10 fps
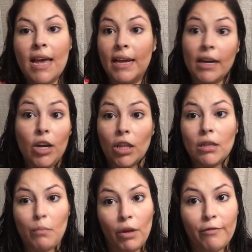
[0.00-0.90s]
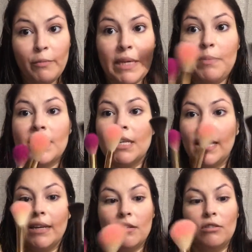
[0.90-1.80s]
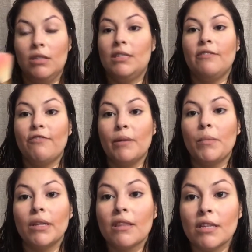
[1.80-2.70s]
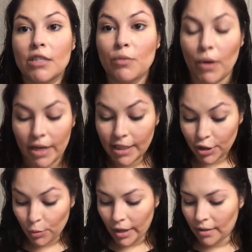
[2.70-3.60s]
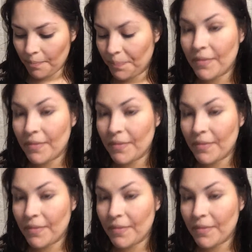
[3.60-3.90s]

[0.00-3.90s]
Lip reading: and I got them all from Ipsy, like on a different month each one.